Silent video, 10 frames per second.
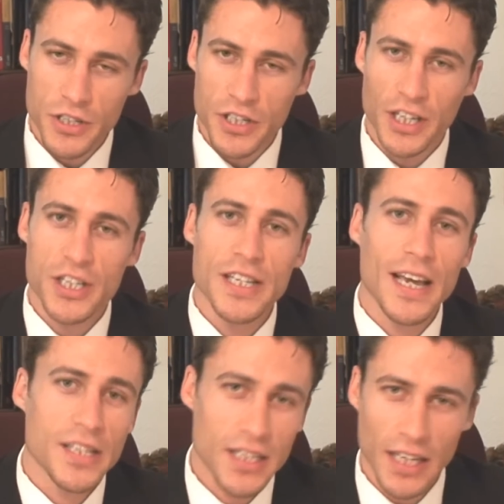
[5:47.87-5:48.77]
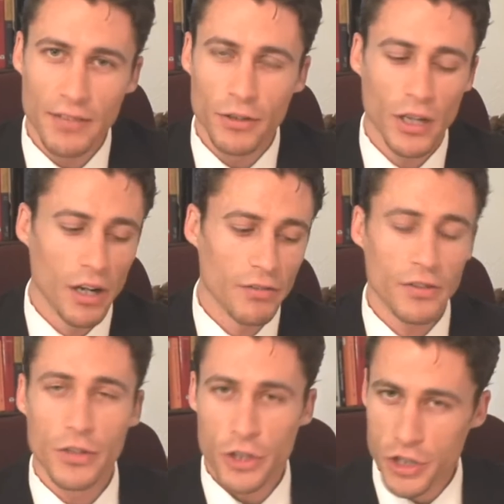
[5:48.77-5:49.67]
the success level
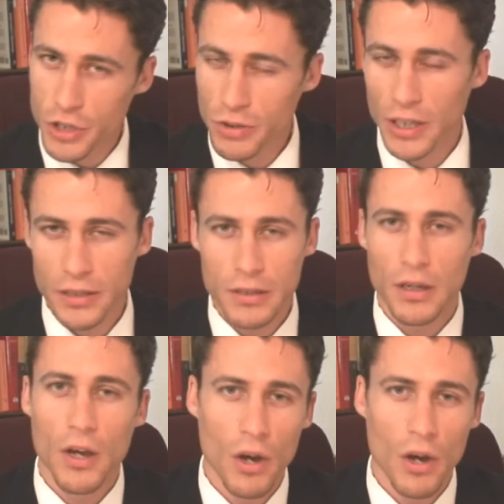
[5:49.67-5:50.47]
of the student